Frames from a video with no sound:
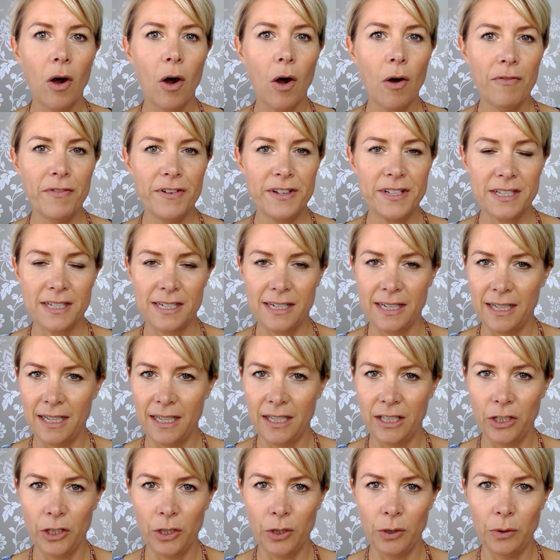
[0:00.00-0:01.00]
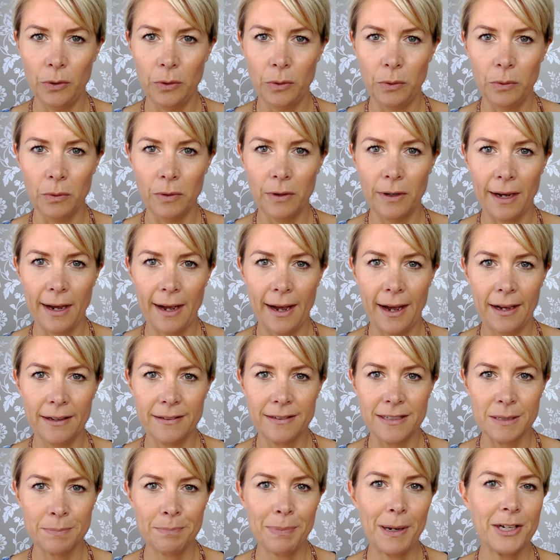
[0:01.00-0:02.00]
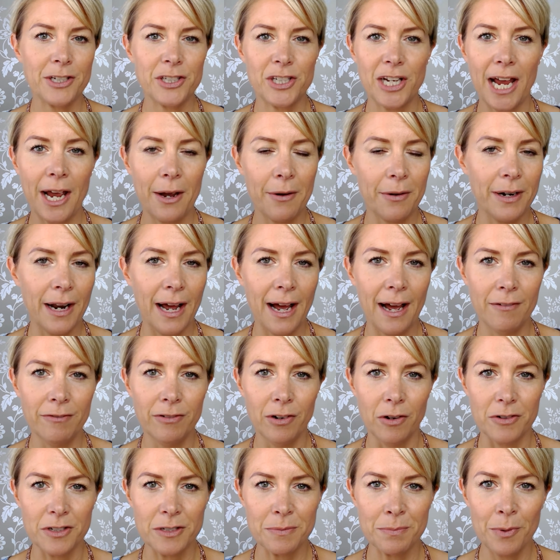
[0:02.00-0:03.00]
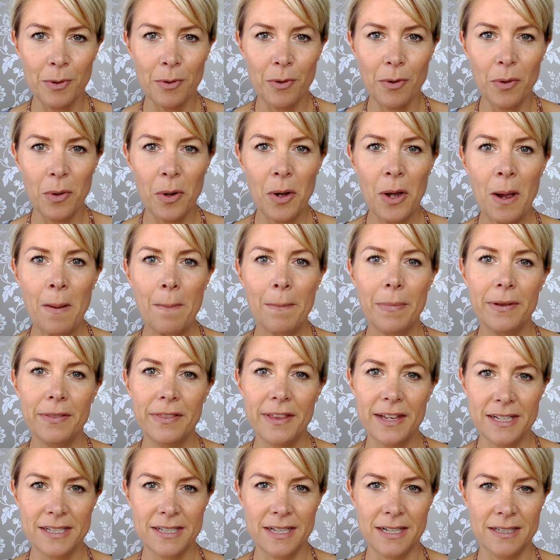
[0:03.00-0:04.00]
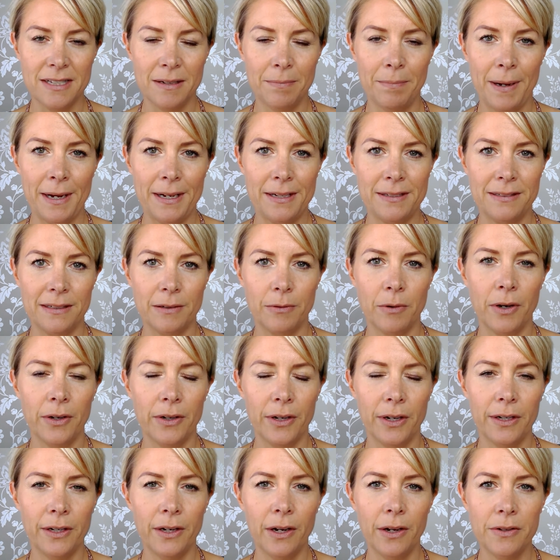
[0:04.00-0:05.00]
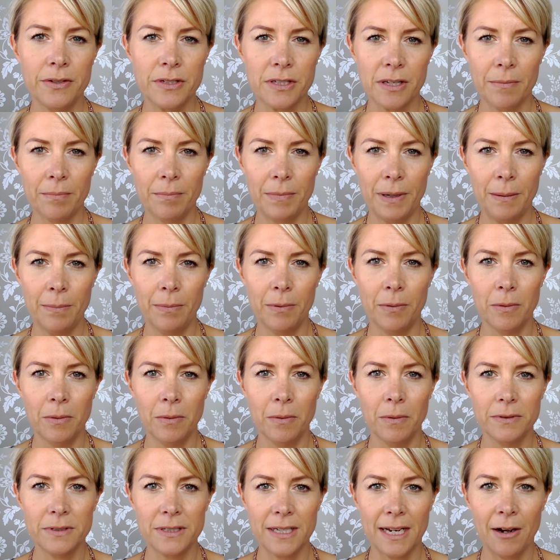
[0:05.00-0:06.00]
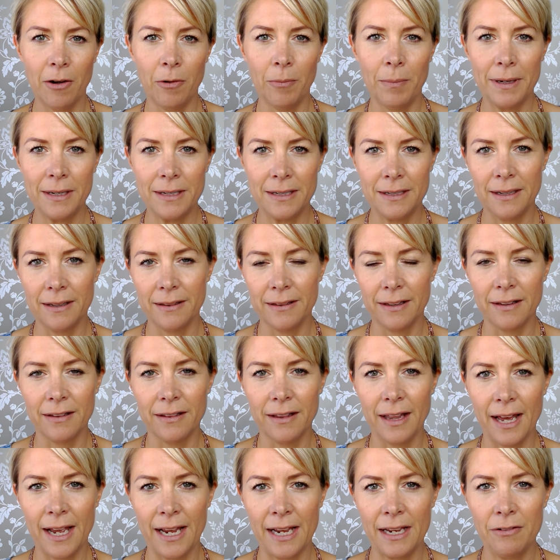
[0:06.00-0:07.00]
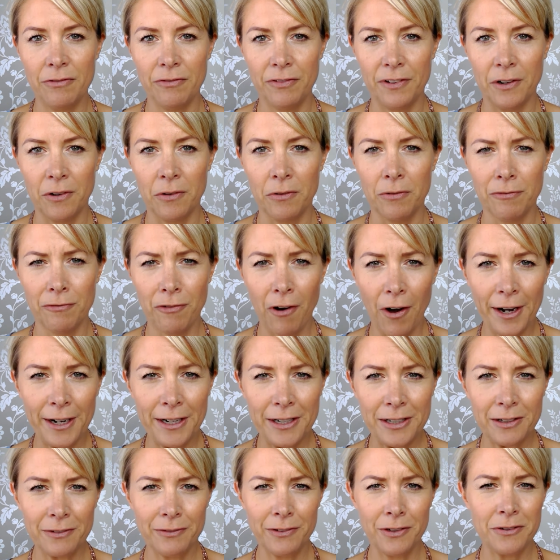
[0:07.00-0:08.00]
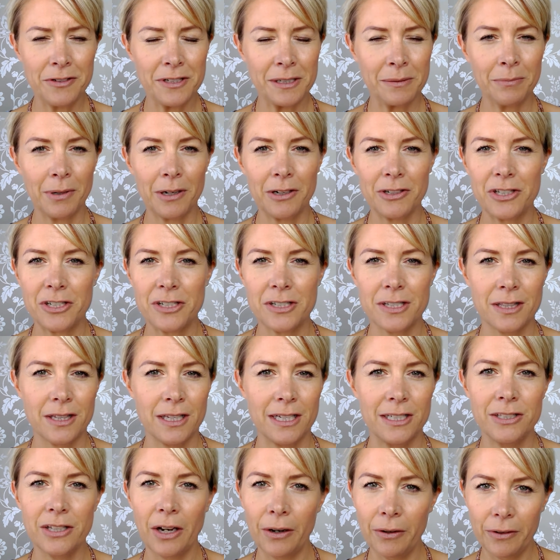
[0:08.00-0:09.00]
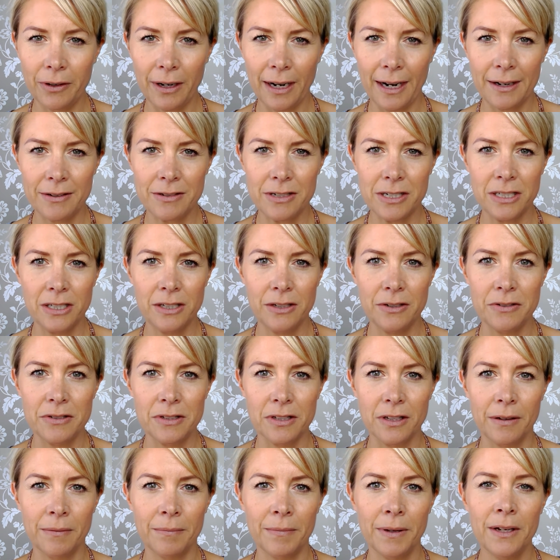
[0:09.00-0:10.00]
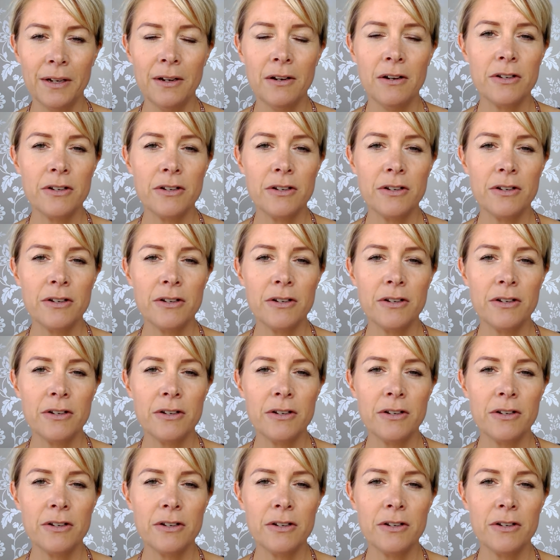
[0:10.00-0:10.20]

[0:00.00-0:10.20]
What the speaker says: Obviously you can splash out and have lots more, but this is a basic one. I know some people tell me that they feel frightened of using brushes and they don't know how to use them.